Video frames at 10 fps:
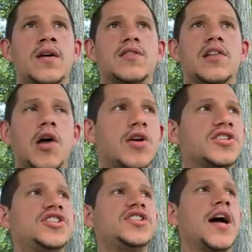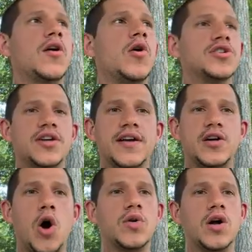the largest shareholder in
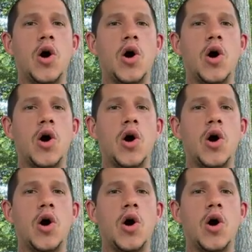Coca